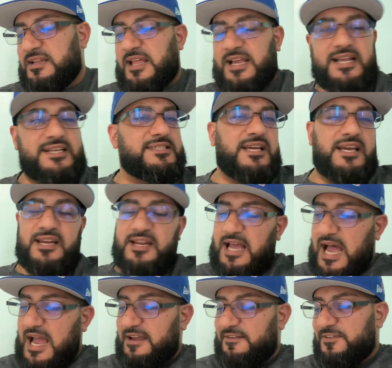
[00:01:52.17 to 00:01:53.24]
like I said,
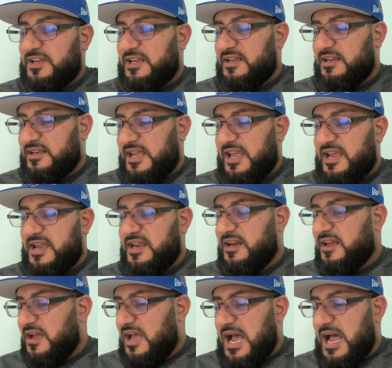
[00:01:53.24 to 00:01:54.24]
Ivy, Cade,